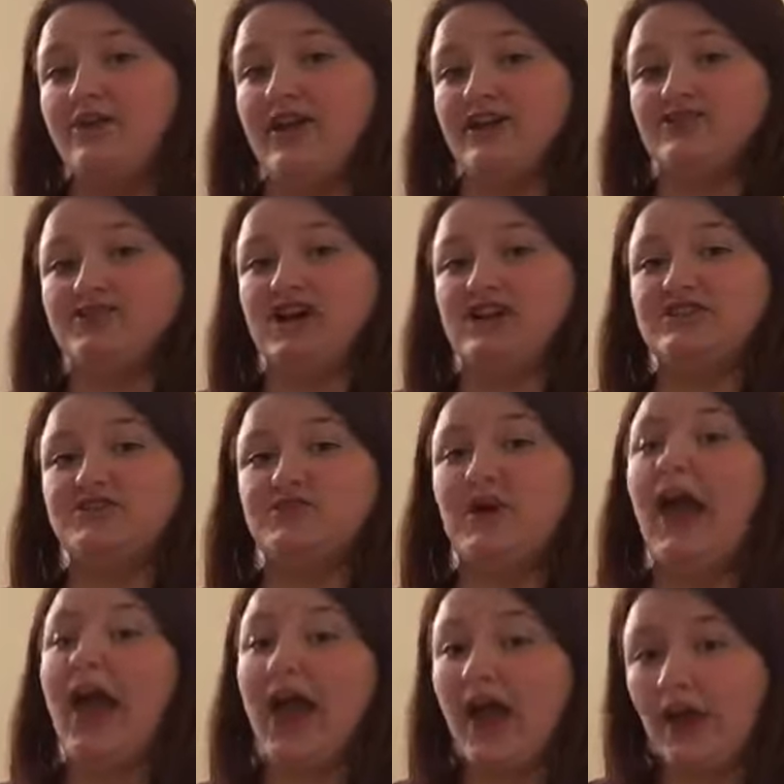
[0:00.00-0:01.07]
they're trying to
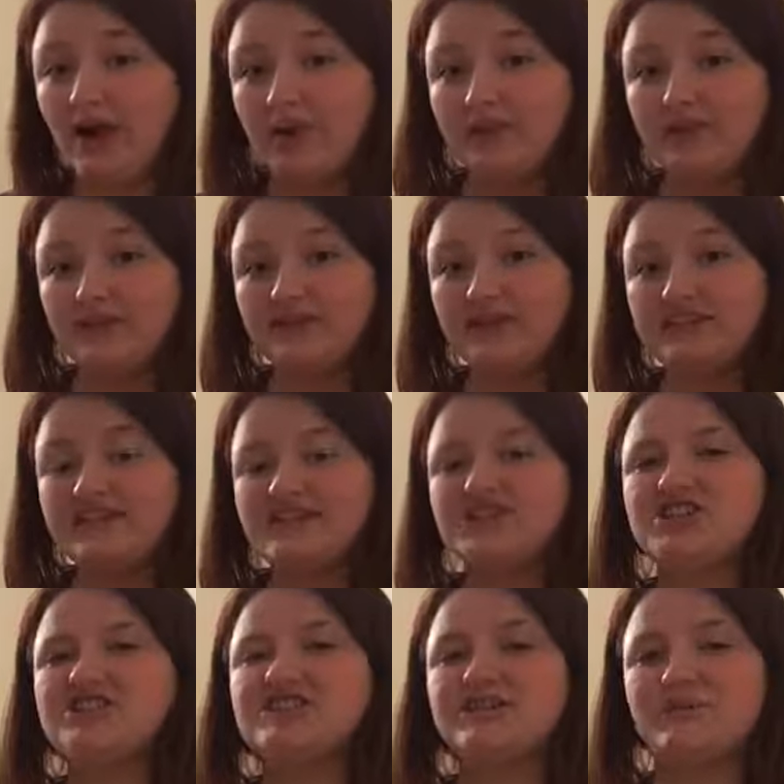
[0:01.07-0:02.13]
help with the
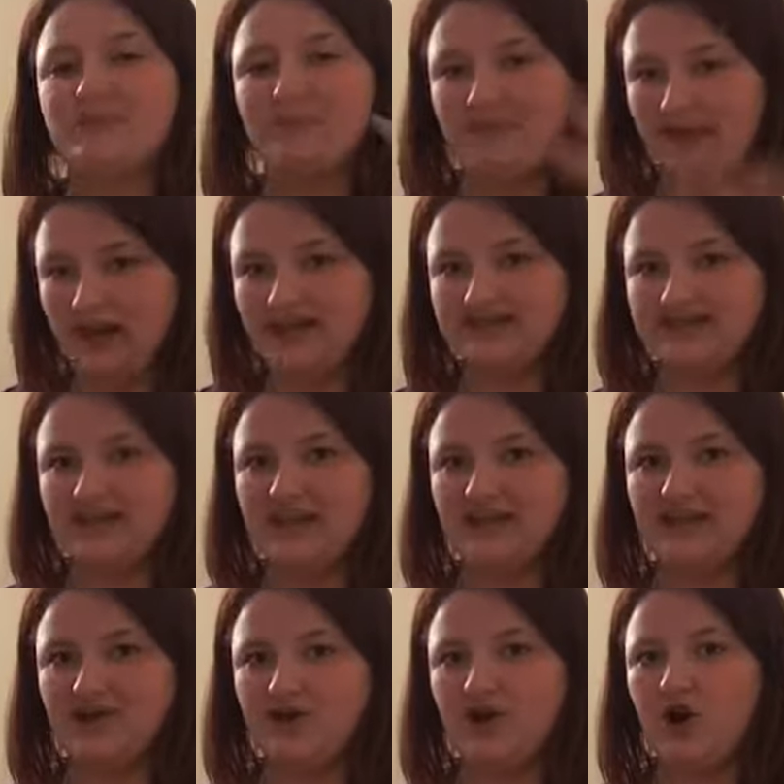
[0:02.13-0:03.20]
dishes, it makes it a
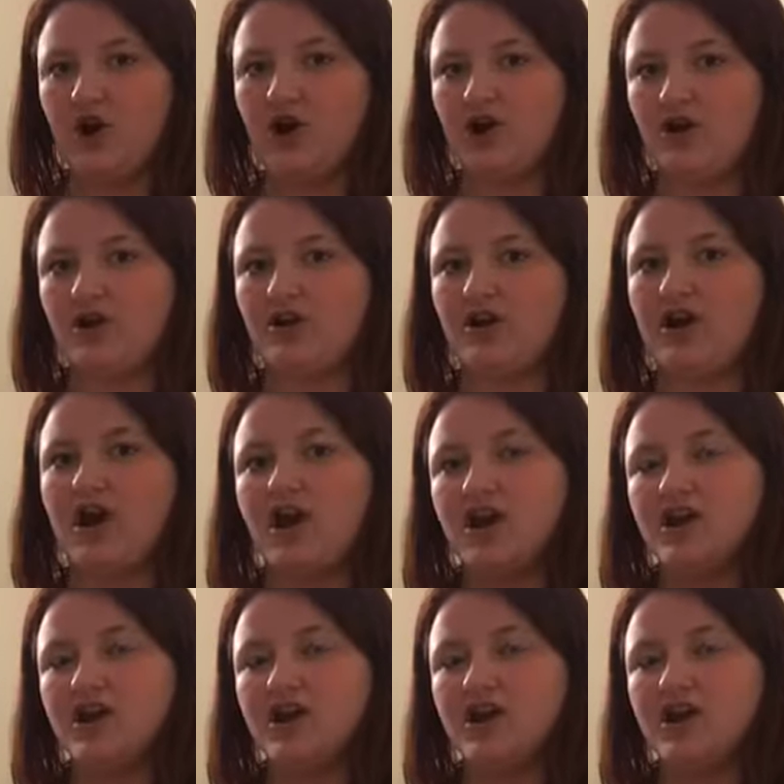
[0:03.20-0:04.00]
little harder.